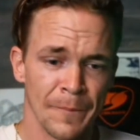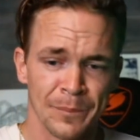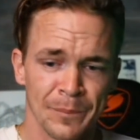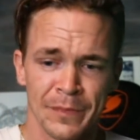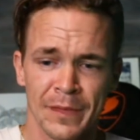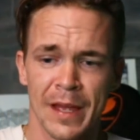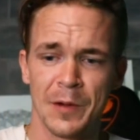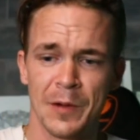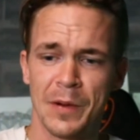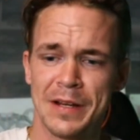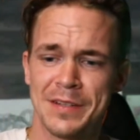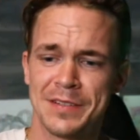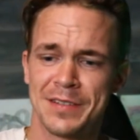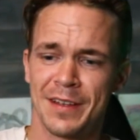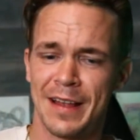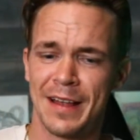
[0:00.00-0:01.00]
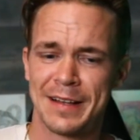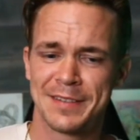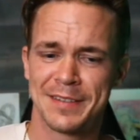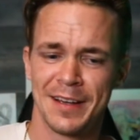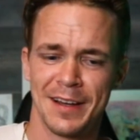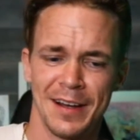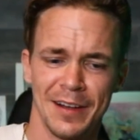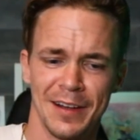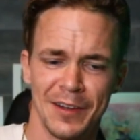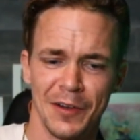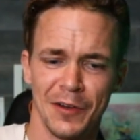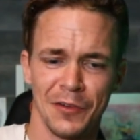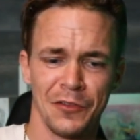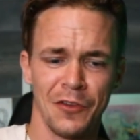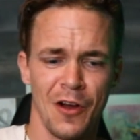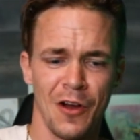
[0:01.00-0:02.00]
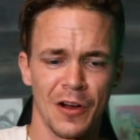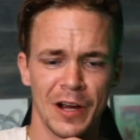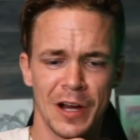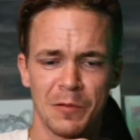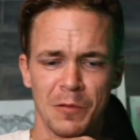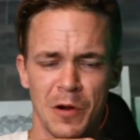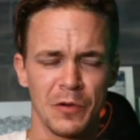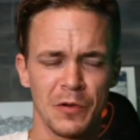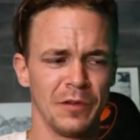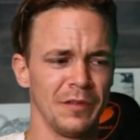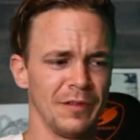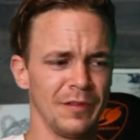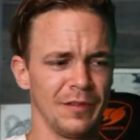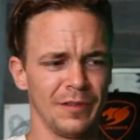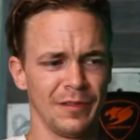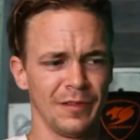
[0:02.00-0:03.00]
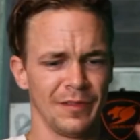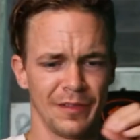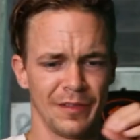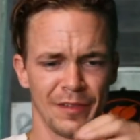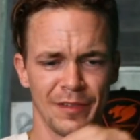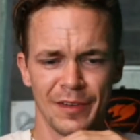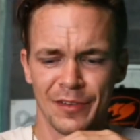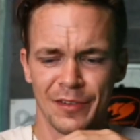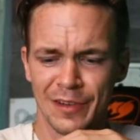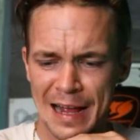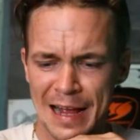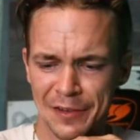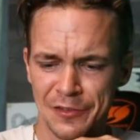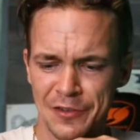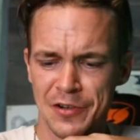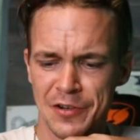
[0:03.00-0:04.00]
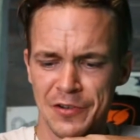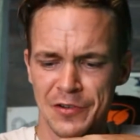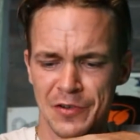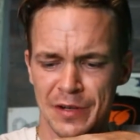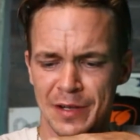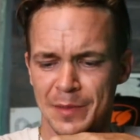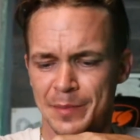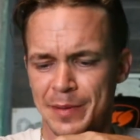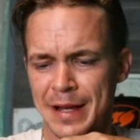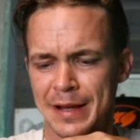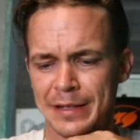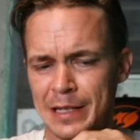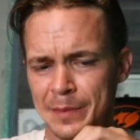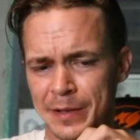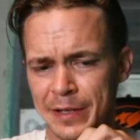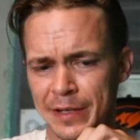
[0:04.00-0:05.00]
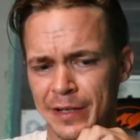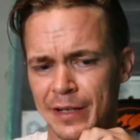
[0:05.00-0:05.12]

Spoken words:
Anyways, that's a little song I wrote this last year during the pandemic.